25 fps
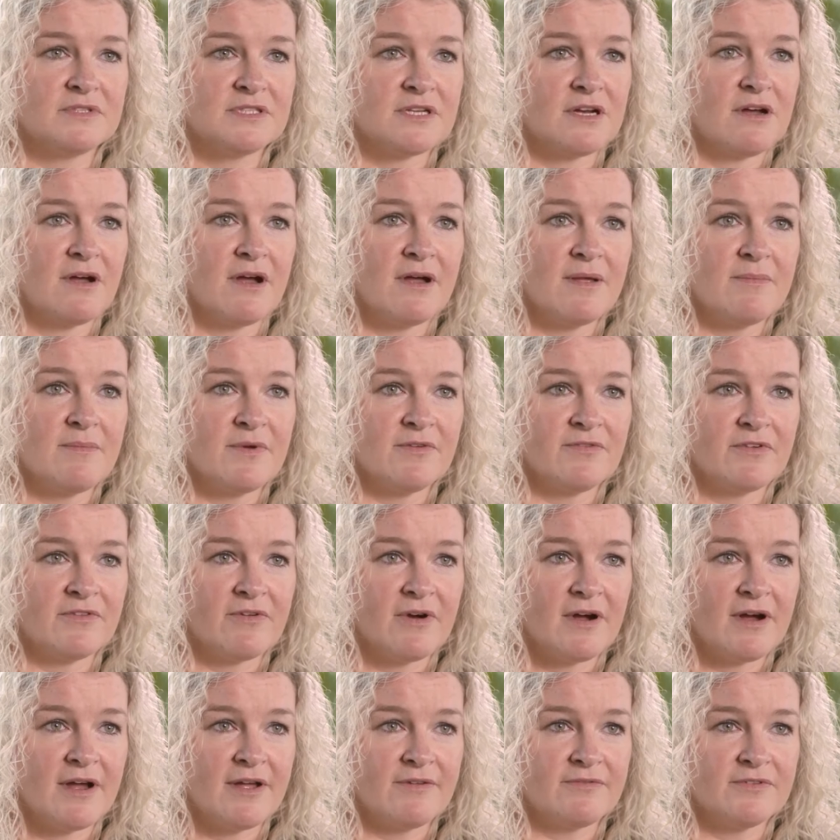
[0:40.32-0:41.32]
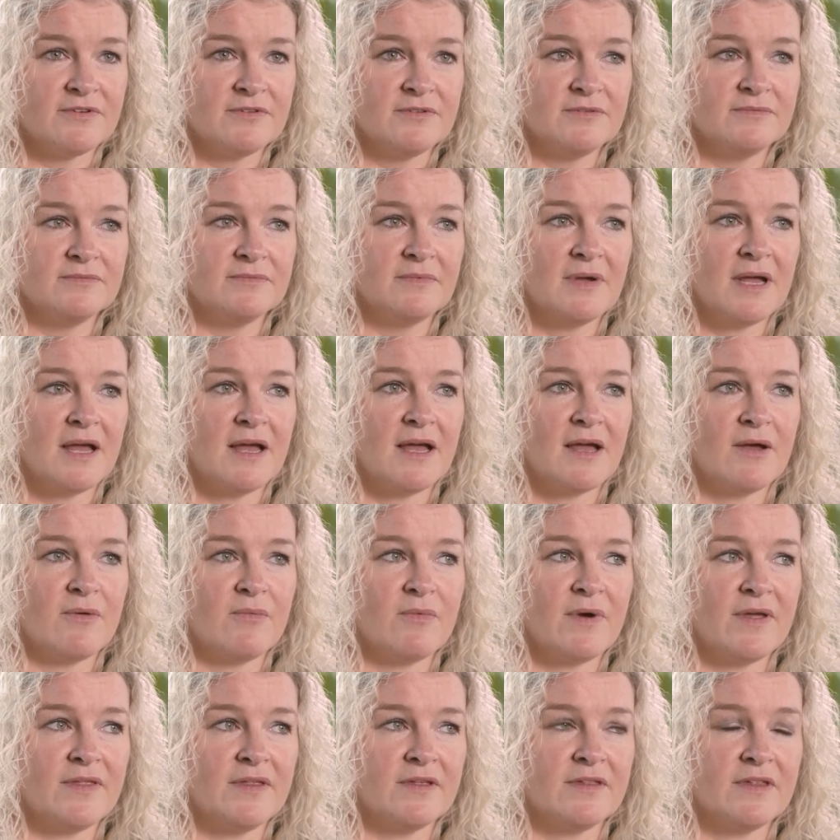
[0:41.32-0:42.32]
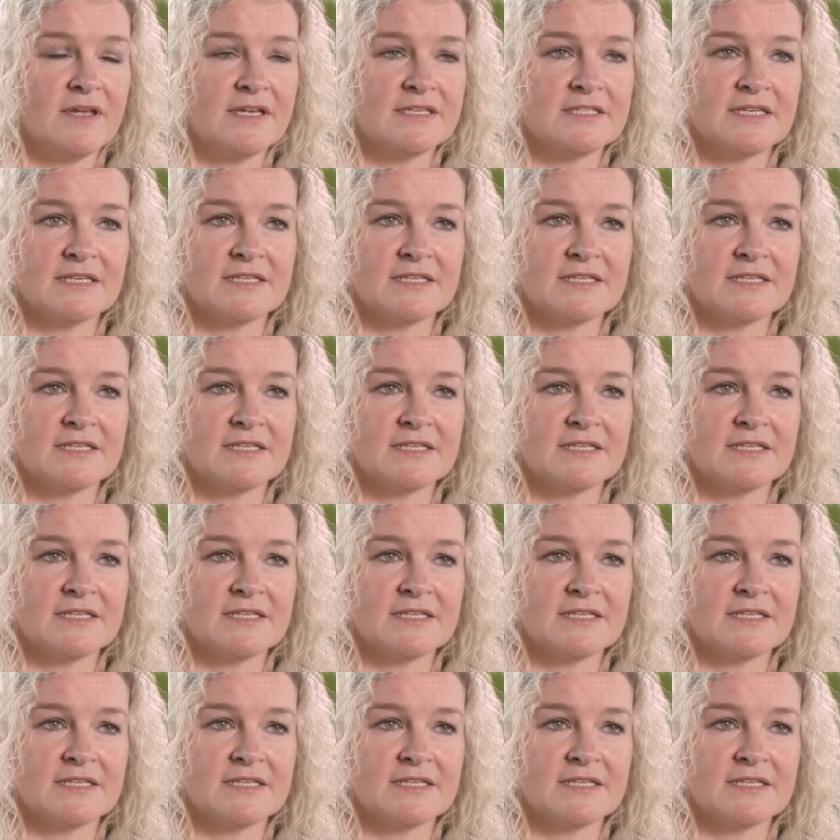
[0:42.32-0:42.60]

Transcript: Time of arrival, whether there's